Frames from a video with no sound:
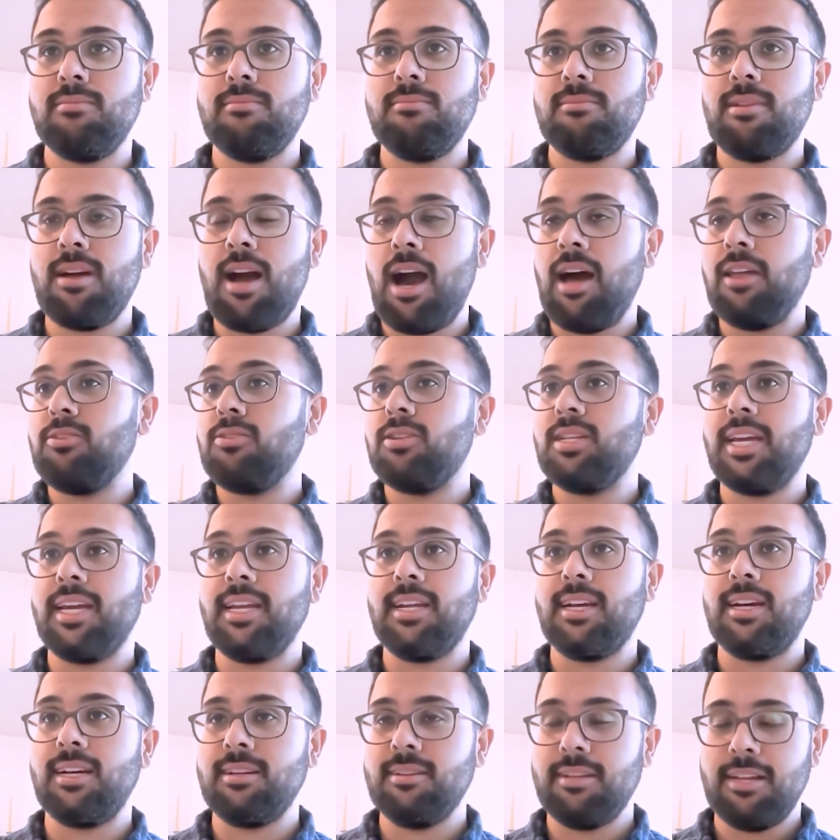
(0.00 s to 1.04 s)
other
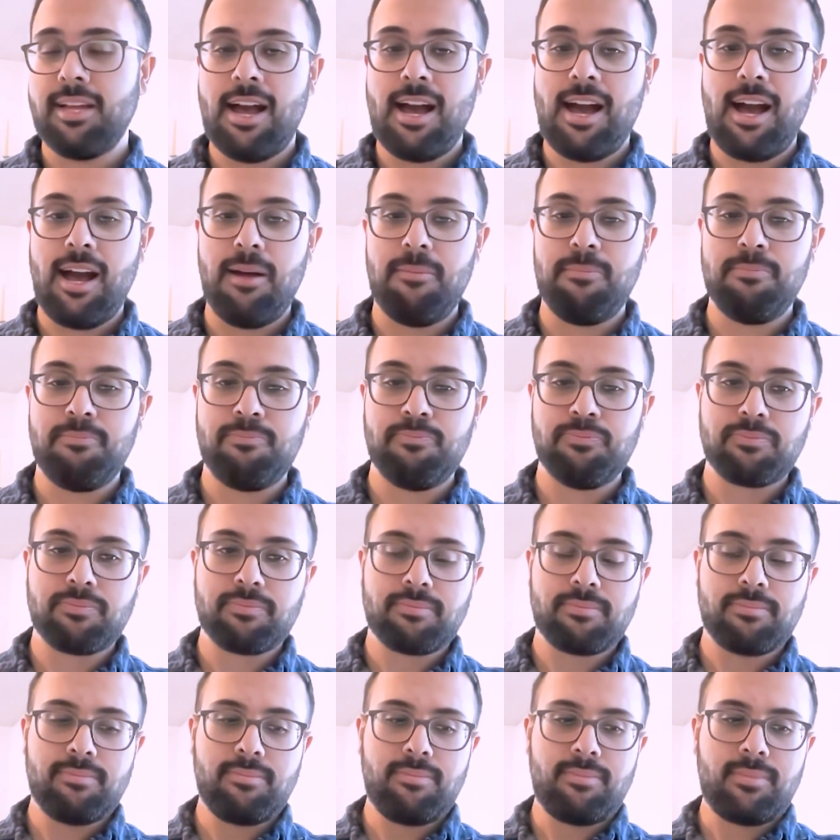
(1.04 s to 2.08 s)
data.
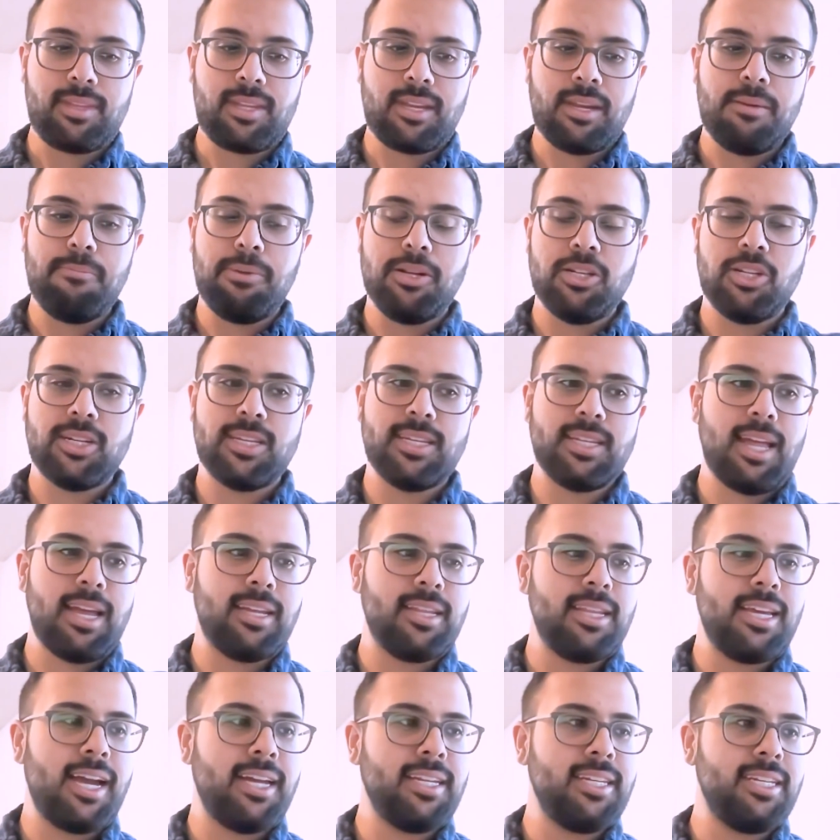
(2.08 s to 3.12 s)
But just like
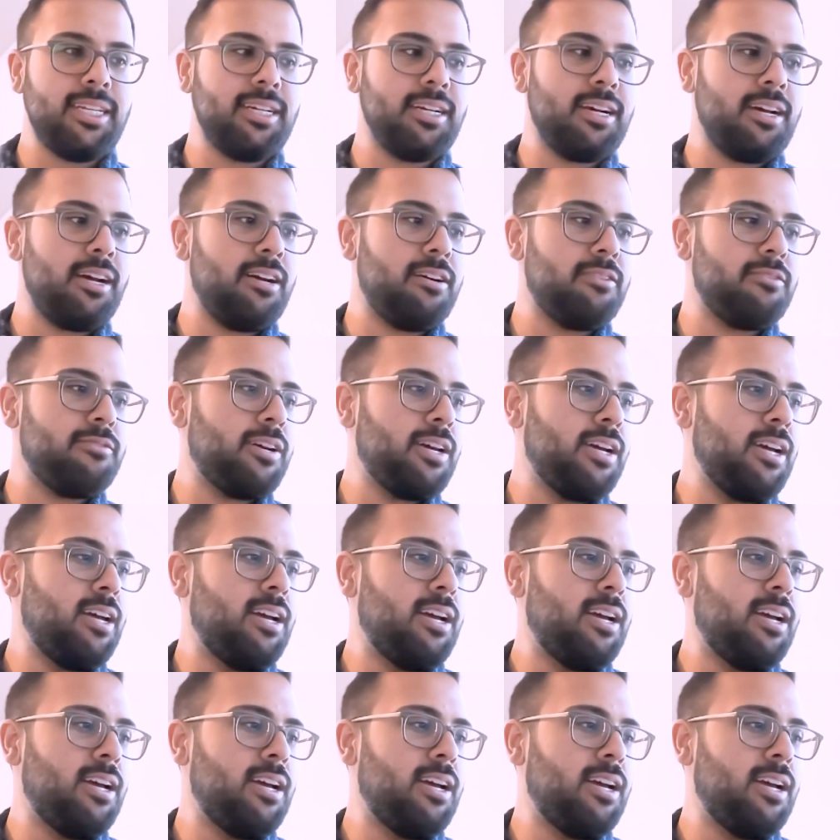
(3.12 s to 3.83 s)
the idea of